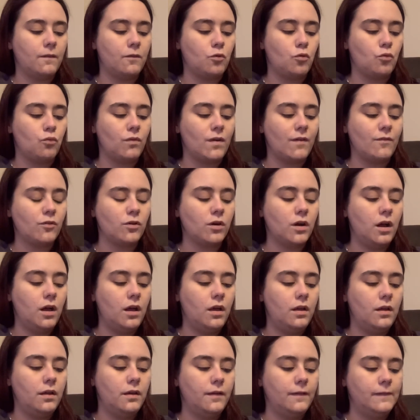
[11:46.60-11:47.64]

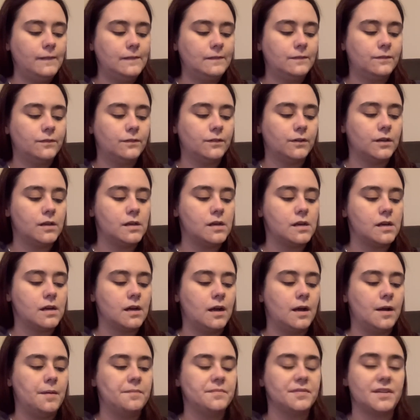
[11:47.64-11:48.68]
Riverol for
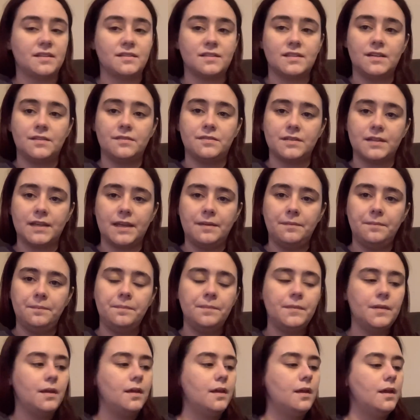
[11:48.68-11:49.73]
um, sensitive skin.
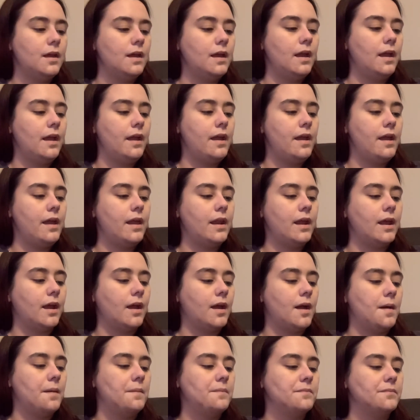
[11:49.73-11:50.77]
And it
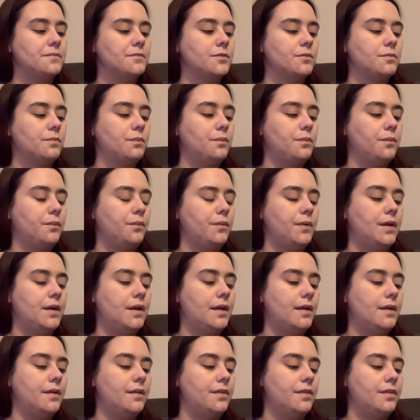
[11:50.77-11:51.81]
comes
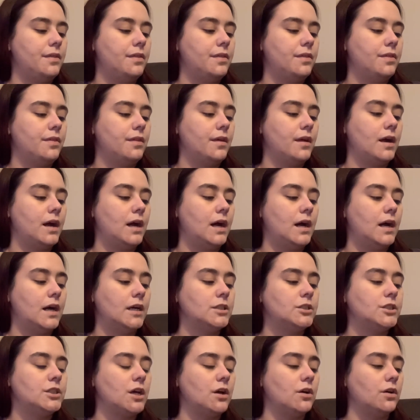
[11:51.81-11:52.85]
with
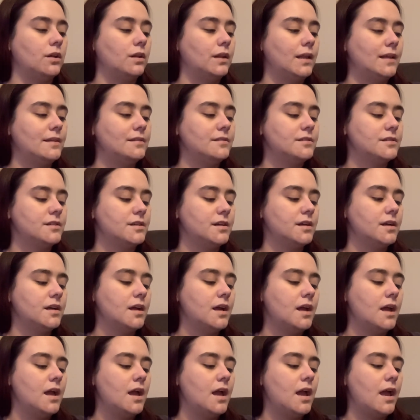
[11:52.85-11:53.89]
uh, gel cleanser
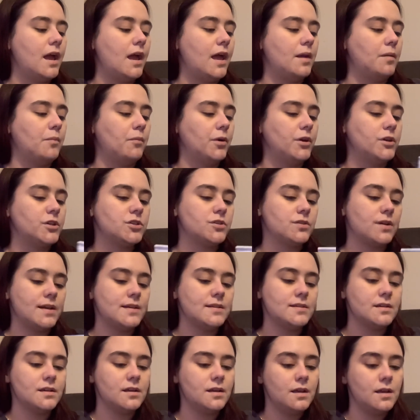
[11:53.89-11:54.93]
and a
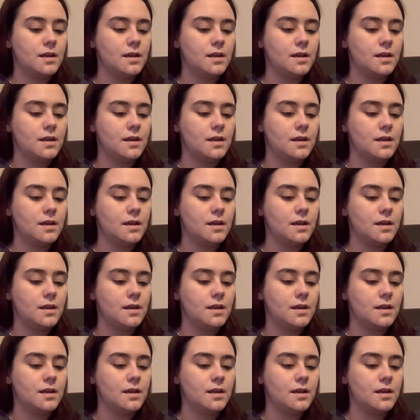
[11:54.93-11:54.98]
moisturizer.